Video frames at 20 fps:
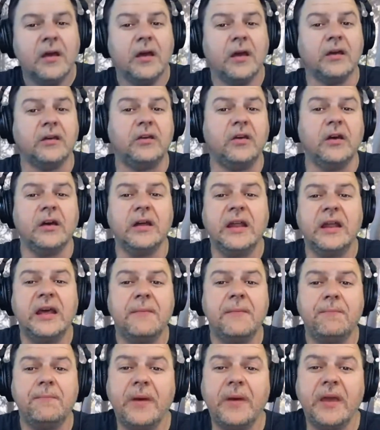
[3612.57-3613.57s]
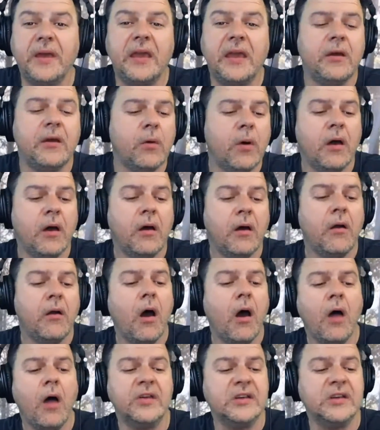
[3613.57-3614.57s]
Could it be we're
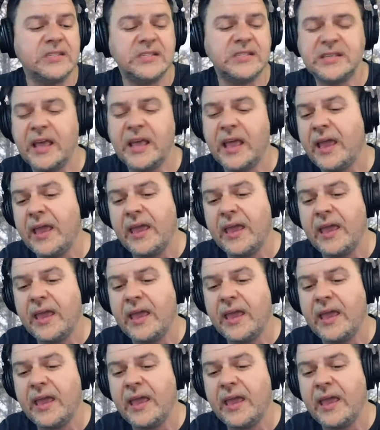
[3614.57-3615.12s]
all the same?